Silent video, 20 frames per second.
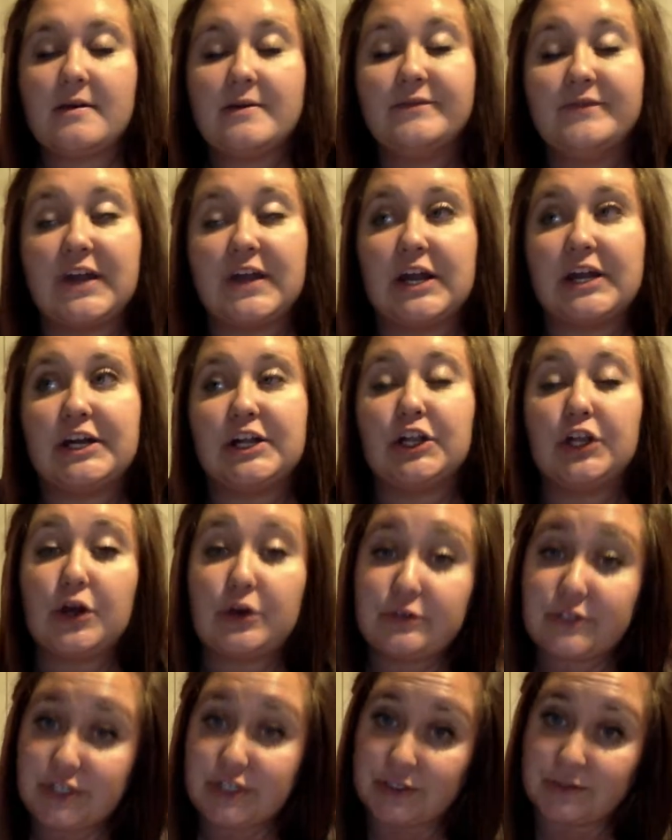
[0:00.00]
Very
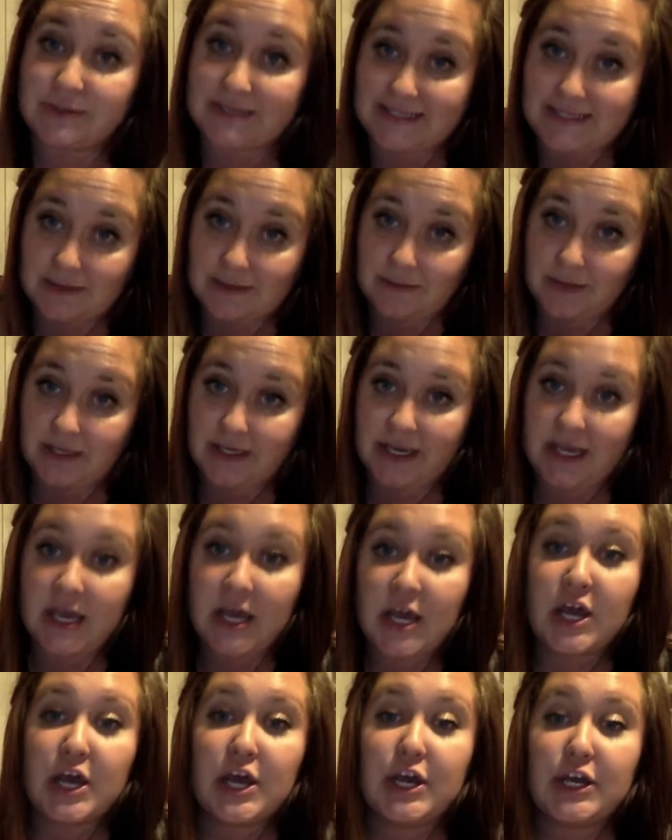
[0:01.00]
close to a simile.
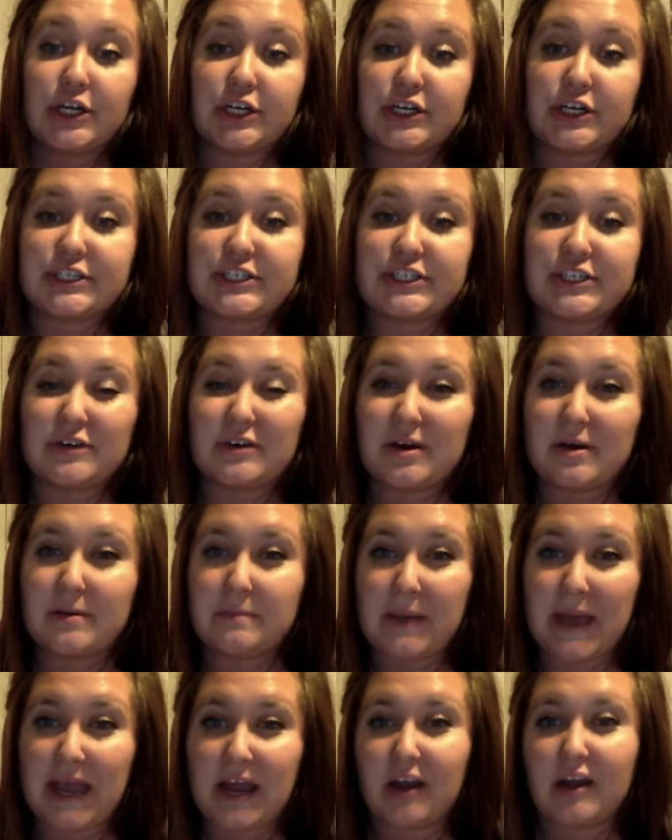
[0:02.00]
You're still
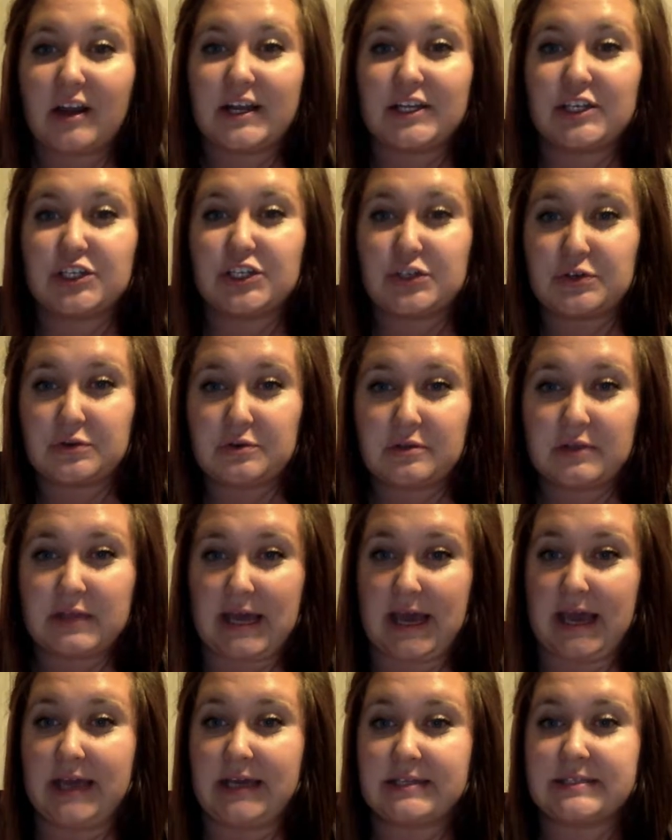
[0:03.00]
comparing two
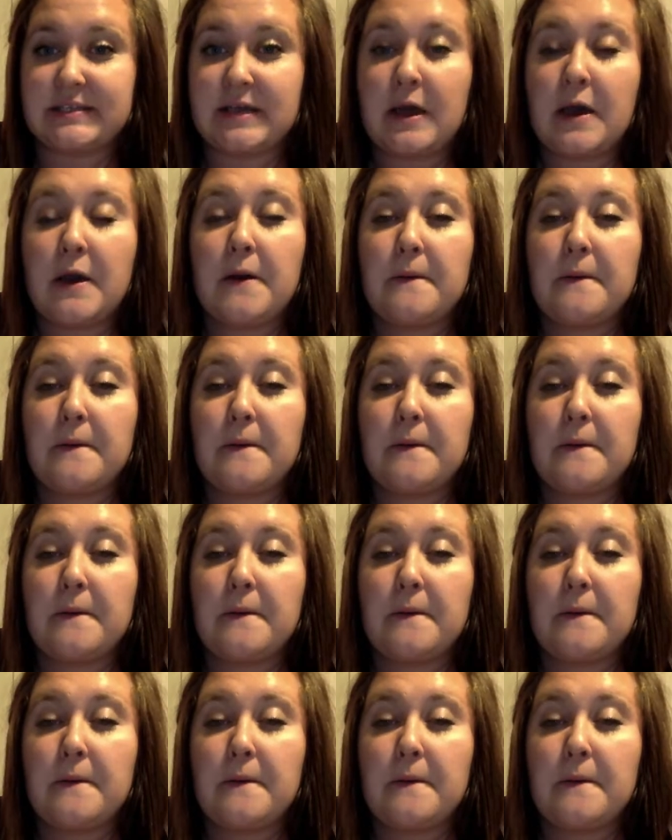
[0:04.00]
things,